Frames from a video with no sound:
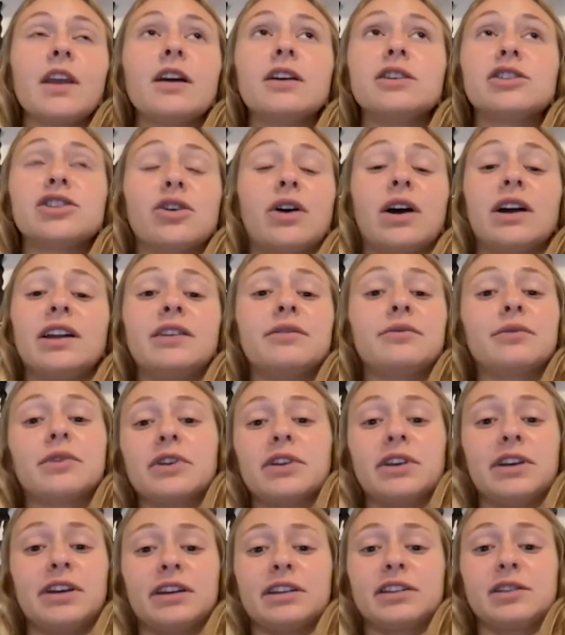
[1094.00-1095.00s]
so I didn't
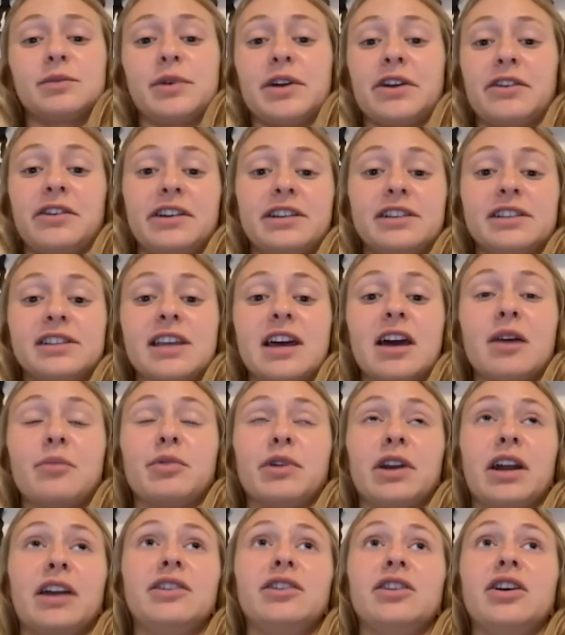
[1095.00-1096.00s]
really experience that,
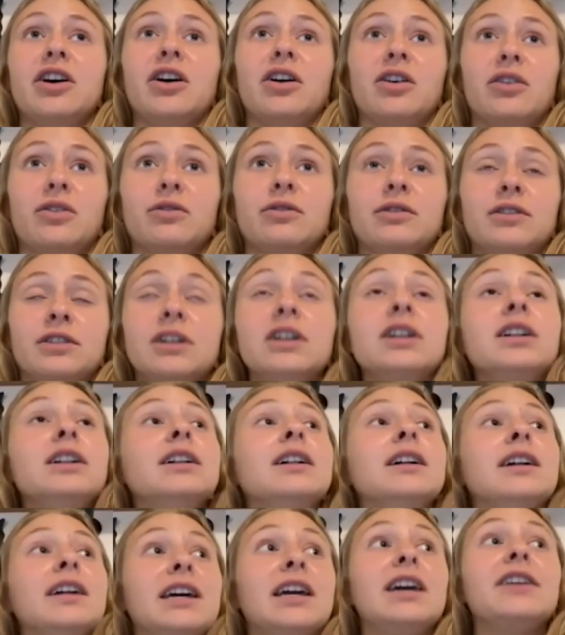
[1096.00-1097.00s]
but I know
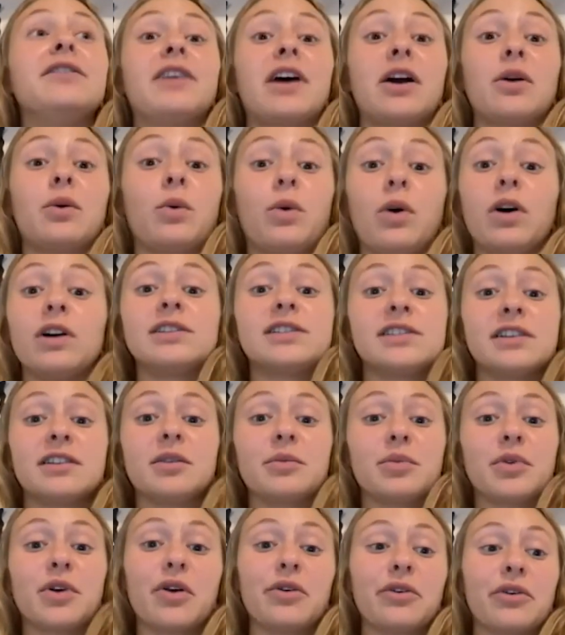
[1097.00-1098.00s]
if I was in the
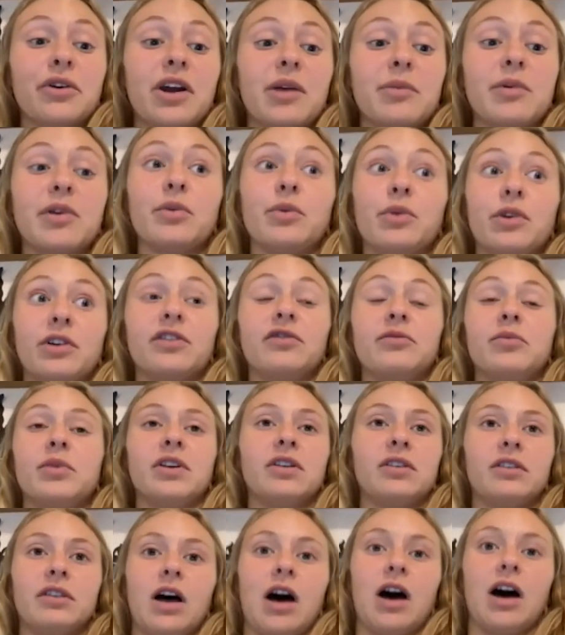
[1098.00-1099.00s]
program, it would have been
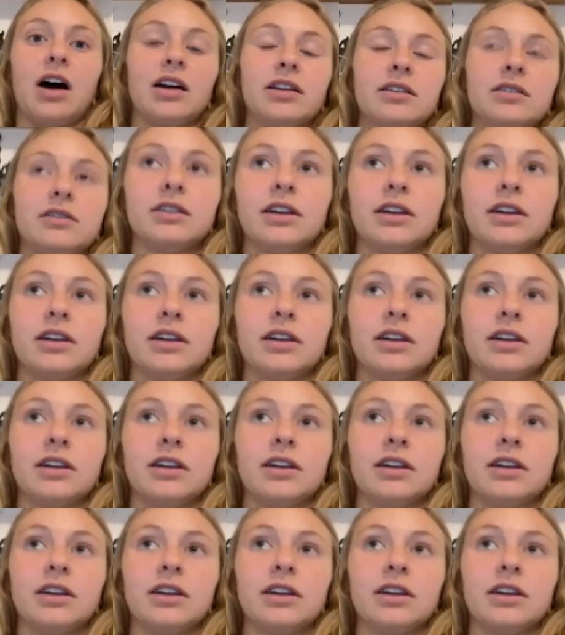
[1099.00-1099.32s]
a lot.